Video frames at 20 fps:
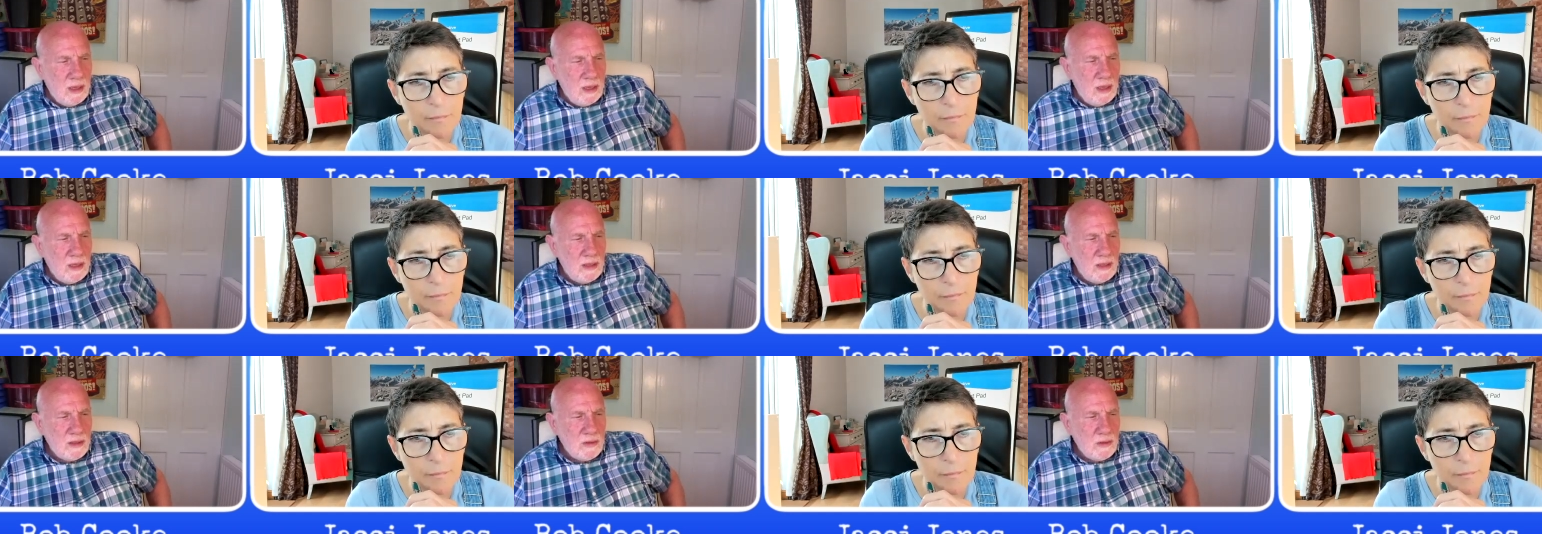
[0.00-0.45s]

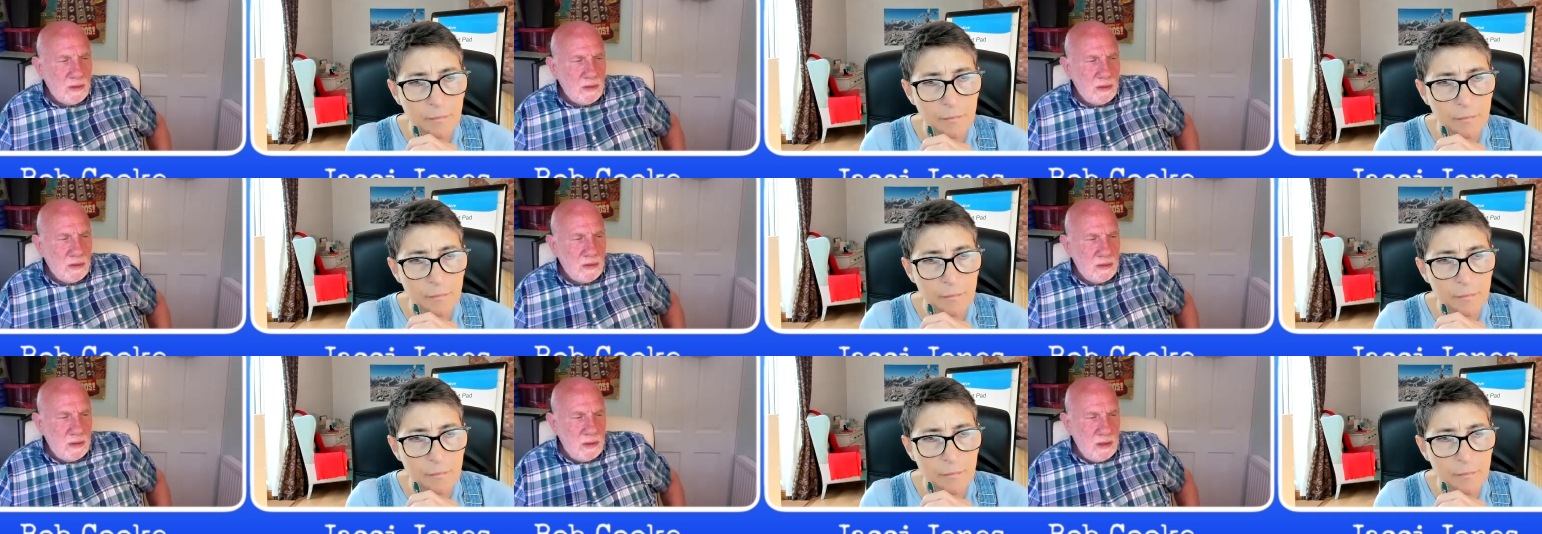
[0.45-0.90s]
Speaker 1: you
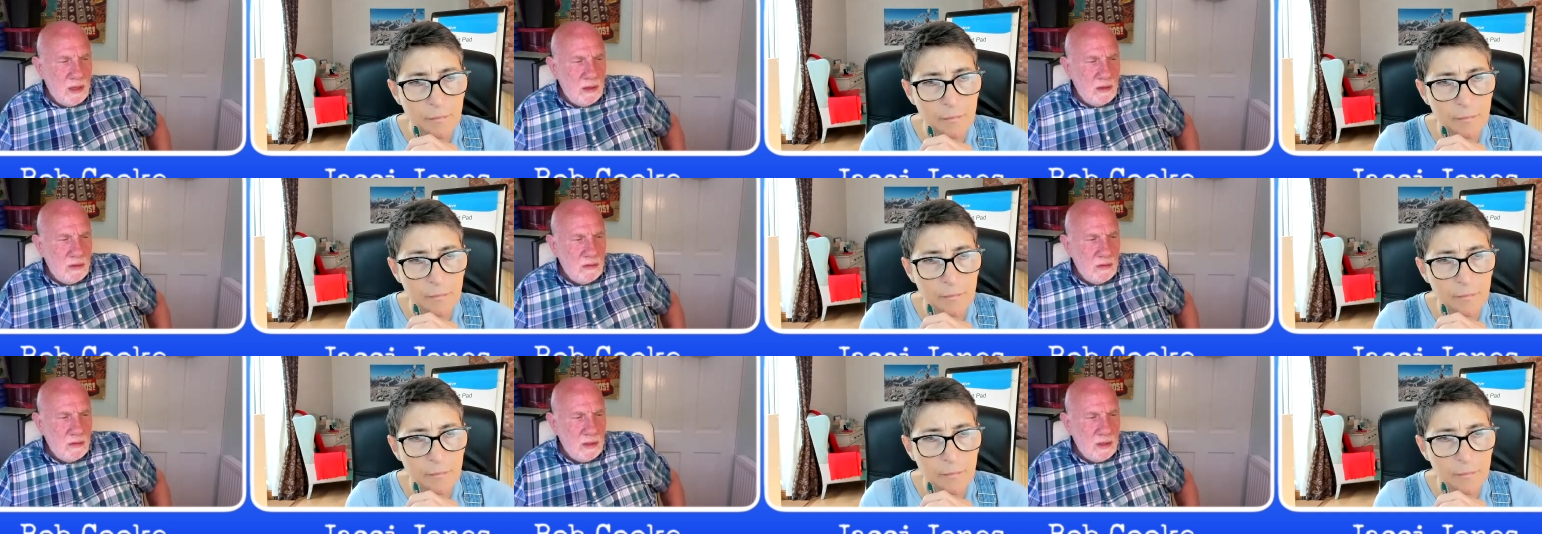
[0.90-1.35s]
know,
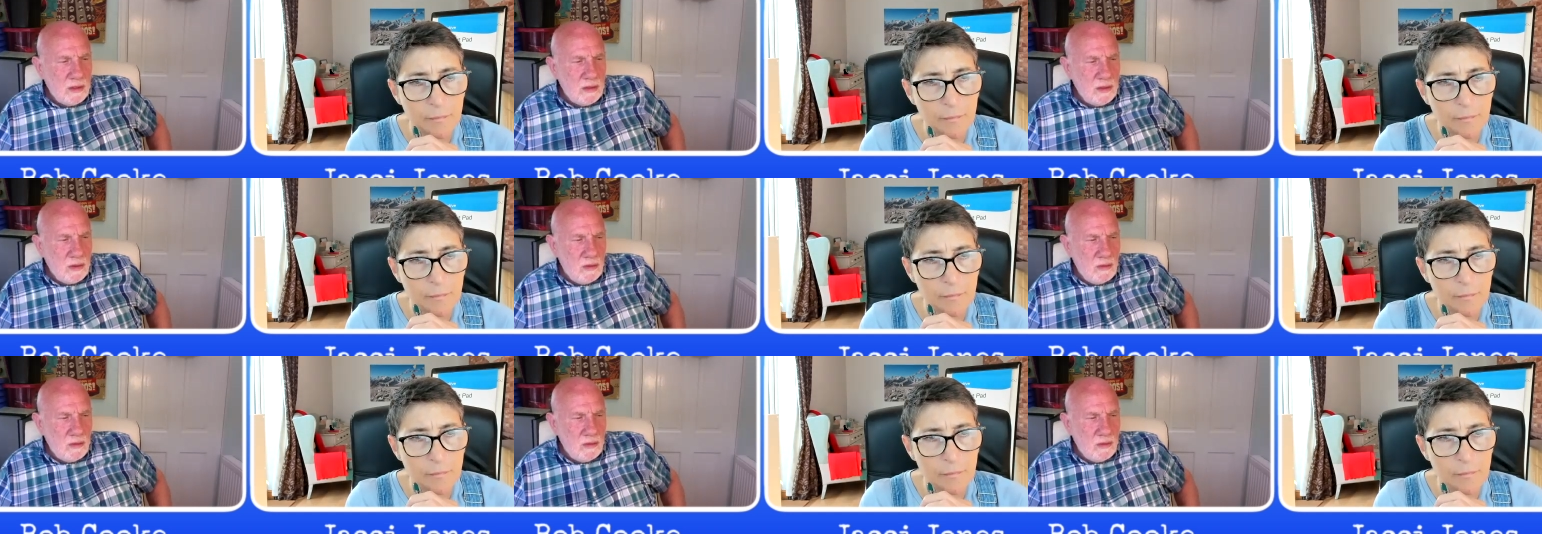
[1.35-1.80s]

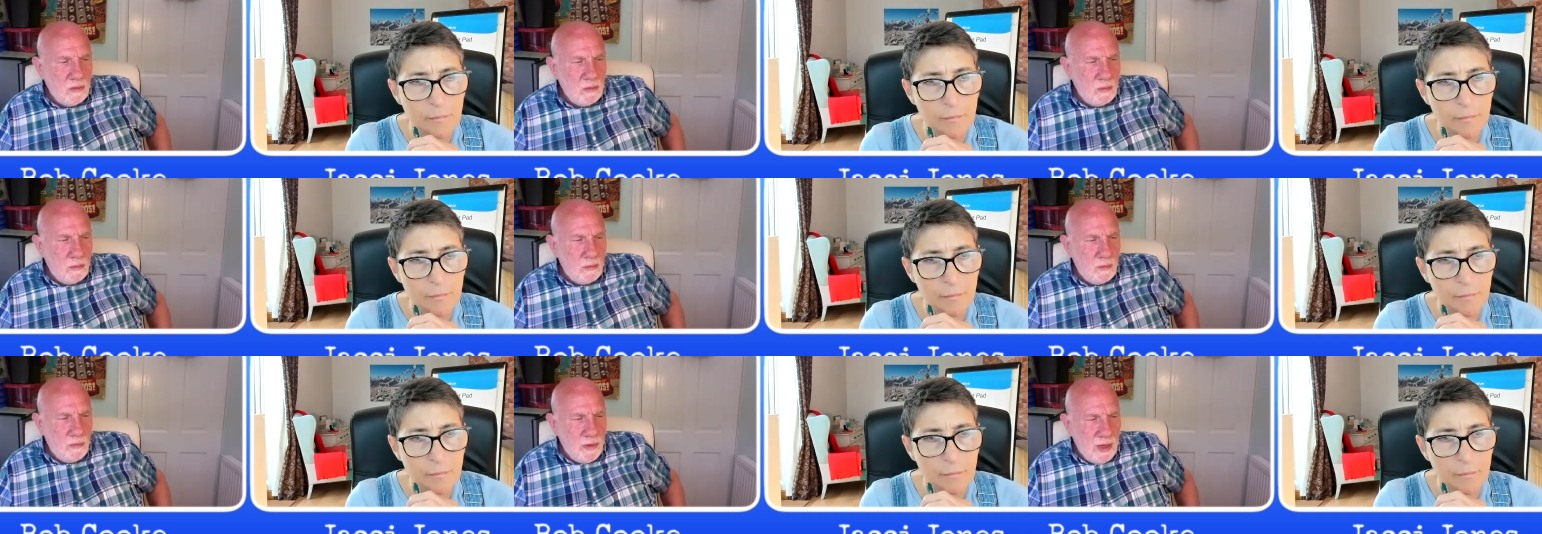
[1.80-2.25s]
historical
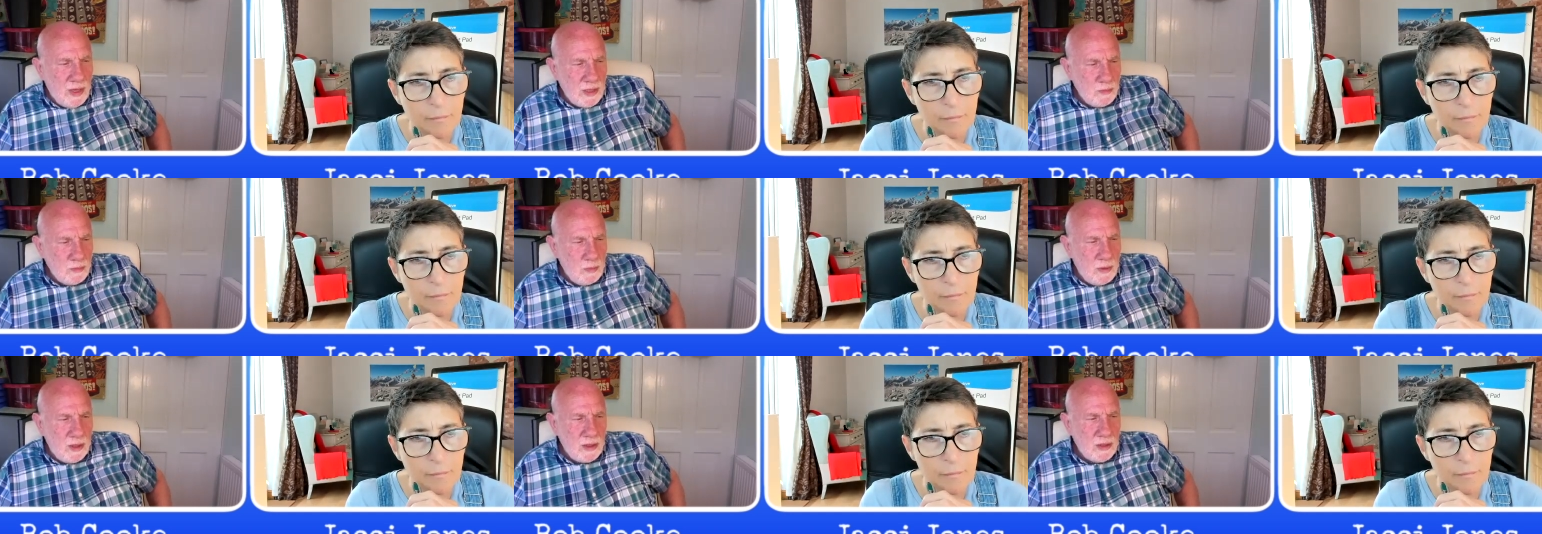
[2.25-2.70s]

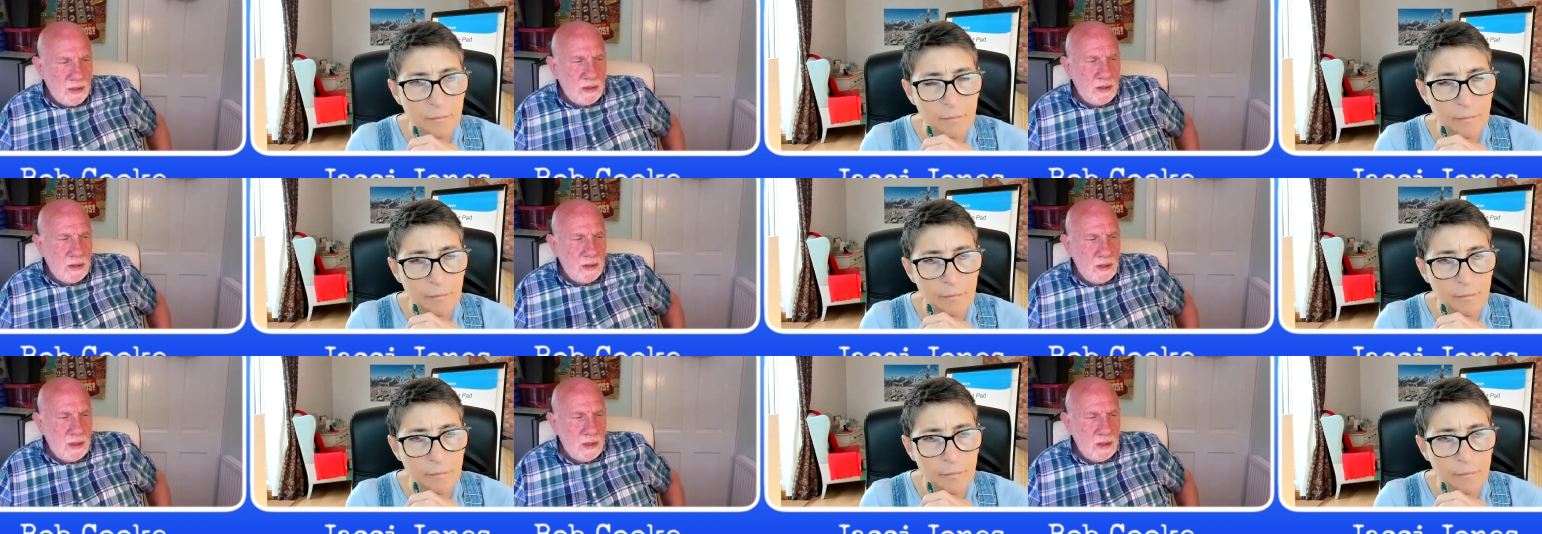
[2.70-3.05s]
aspects,